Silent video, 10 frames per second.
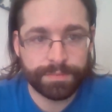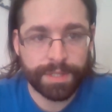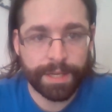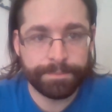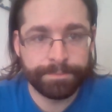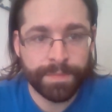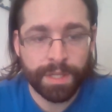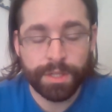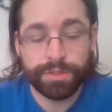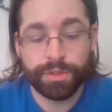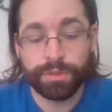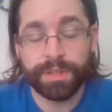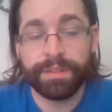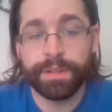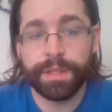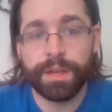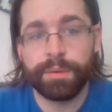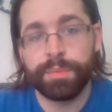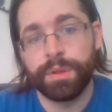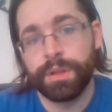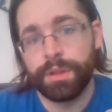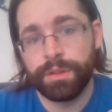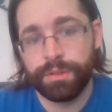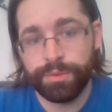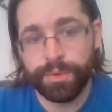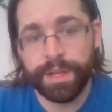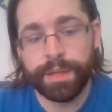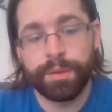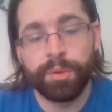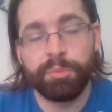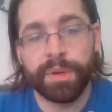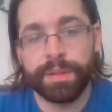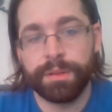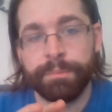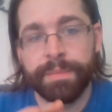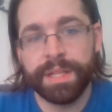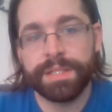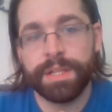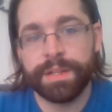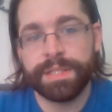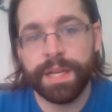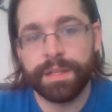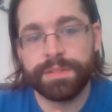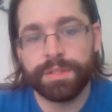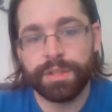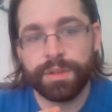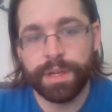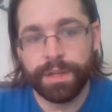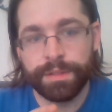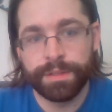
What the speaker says: Okay? So you're leveling up 3, but the military talents that you're